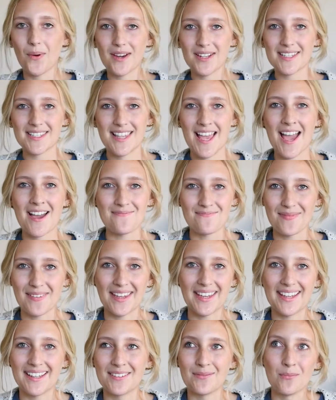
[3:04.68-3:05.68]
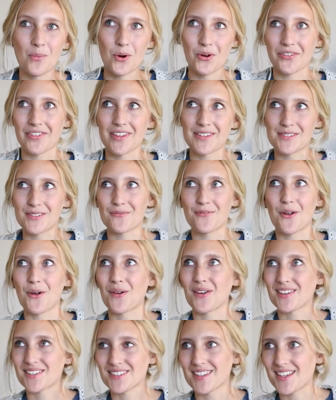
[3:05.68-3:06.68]
does that mean? More things in
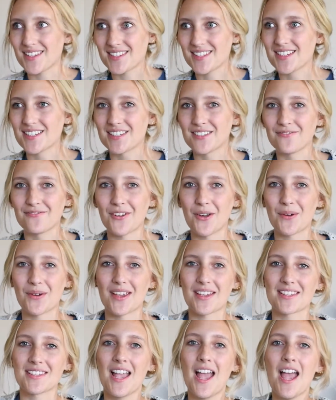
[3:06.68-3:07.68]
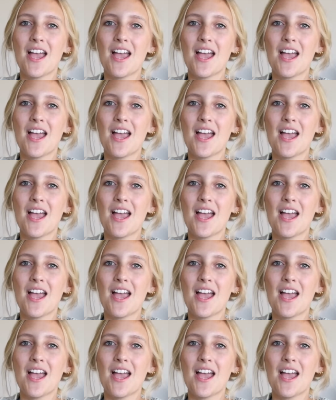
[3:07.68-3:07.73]
focus, less things in focus.